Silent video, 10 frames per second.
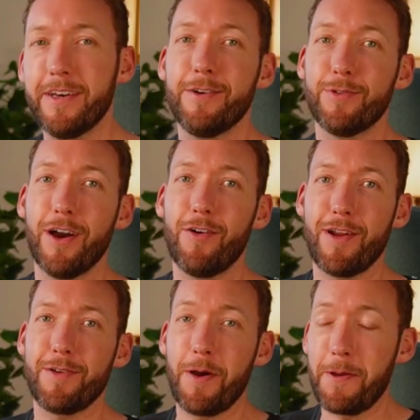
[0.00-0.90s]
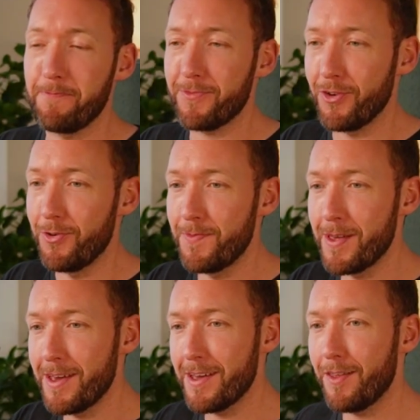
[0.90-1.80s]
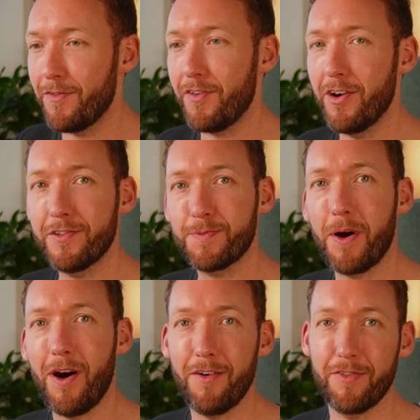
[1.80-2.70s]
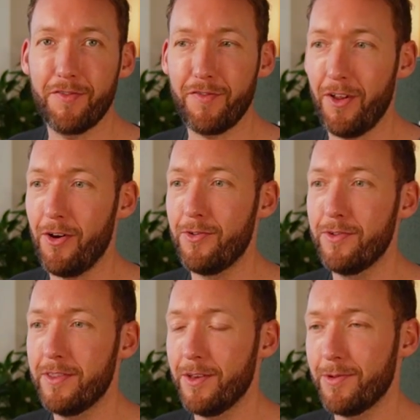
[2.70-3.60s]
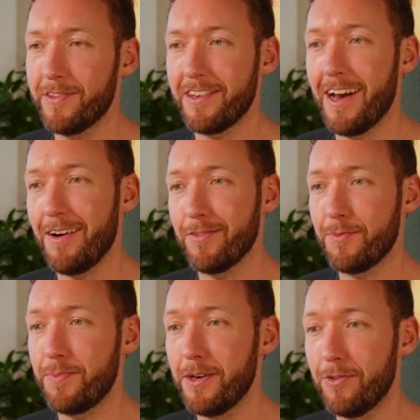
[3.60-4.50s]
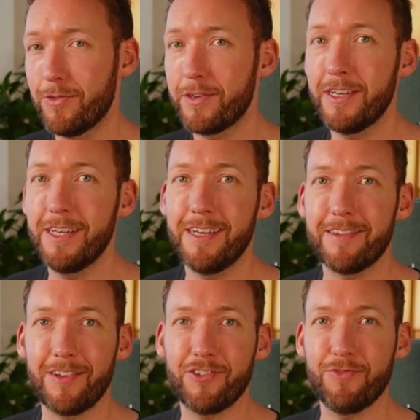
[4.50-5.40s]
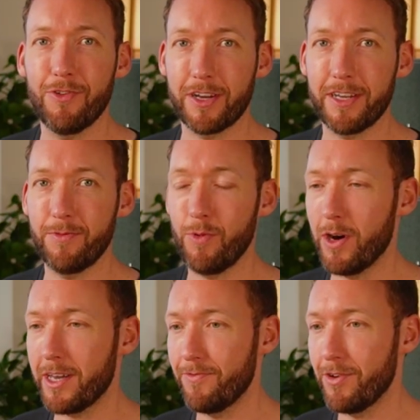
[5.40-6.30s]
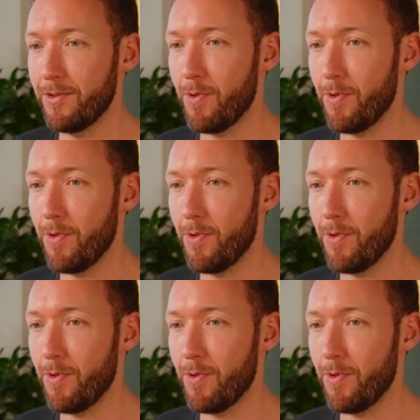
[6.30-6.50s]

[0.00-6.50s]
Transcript: here we are anyway. So, the first part of the flow that we set out to build is actually work- working really